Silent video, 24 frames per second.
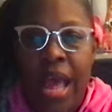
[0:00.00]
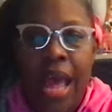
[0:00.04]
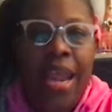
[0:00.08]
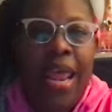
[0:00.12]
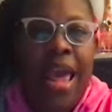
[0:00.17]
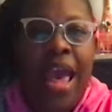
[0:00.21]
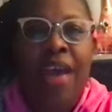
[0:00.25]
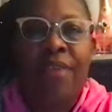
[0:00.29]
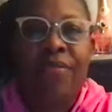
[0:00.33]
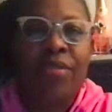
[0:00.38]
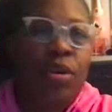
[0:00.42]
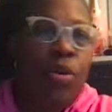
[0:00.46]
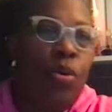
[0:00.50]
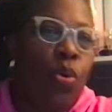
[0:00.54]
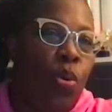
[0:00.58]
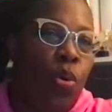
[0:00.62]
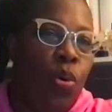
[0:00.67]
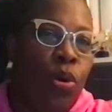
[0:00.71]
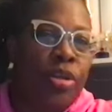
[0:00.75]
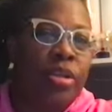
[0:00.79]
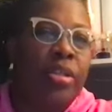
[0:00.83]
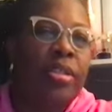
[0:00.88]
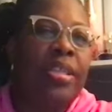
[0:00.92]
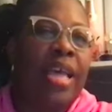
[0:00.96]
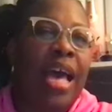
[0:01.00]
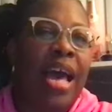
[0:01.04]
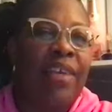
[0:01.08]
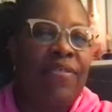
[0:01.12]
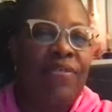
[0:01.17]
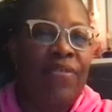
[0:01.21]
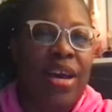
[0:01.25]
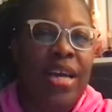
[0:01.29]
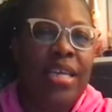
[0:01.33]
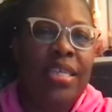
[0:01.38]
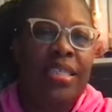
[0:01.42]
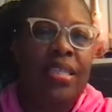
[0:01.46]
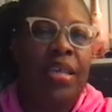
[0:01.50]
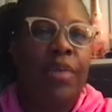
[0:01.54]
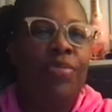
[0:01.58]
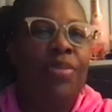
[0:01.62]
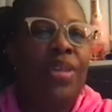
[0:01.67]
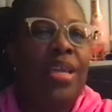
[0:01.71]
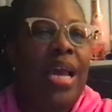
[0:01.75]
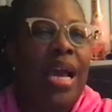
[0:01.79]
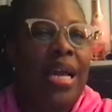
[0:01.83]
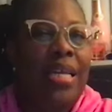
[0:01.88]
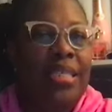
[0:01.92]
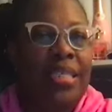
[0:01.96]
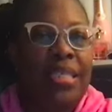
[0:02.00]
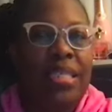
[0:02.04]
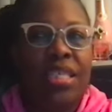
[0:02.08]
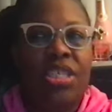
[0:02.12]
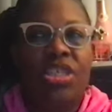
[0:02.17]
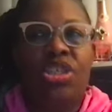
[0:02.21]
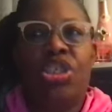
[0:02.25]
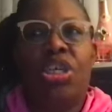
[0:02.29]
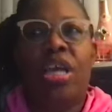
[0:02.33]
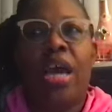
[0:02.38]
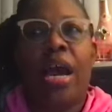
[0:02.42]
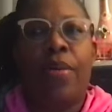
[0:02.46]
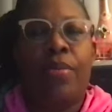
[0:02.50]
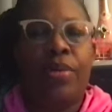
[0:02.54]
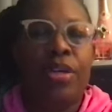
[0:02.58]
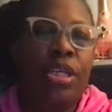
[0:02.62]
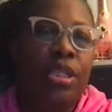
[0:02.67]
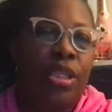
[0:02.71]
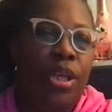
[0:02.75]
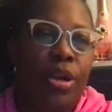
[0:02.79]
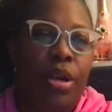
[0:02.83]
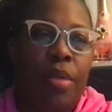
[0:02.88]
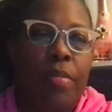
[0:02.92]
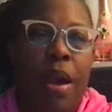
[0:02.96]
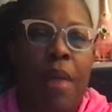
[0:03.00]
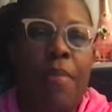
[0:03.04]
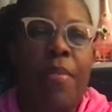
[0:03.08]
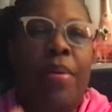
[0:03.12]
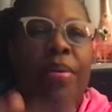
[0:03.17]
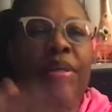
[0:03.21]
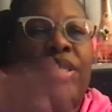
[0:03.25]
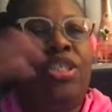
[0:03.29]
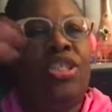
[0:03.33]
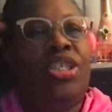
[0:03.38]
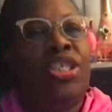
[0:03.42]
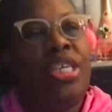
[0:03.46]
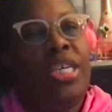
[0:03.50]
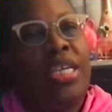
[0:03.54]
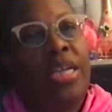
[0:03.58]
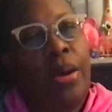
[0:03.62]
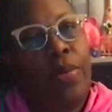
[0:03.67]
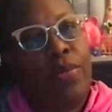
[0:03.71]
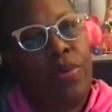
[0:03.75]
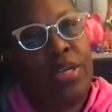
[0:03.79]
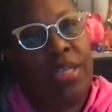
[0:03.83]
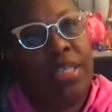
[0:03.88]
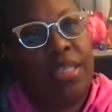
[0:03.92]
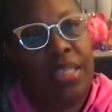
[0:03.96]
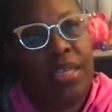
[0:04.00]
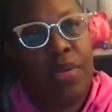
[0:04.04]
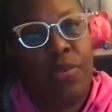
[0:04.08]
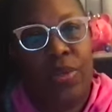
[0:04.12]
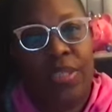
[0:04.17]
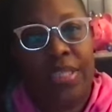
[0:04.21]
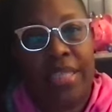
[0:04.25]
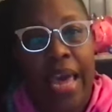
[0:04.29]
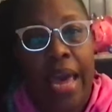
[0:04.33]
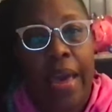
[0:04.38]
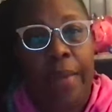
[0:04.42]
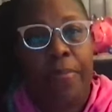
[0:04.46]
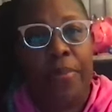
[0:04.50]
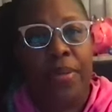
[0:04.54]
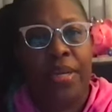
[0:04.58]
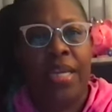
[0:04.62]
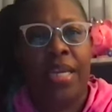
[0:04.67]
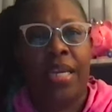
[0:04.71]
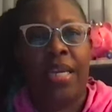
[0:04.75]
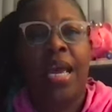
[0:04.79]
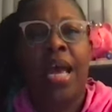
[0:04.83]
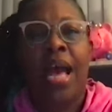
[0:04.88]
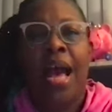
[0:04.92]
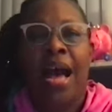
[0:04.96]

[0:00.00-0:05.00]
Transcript: having orders. I find something, I stitch it. I want to learn about my machine. I want to see what's happening.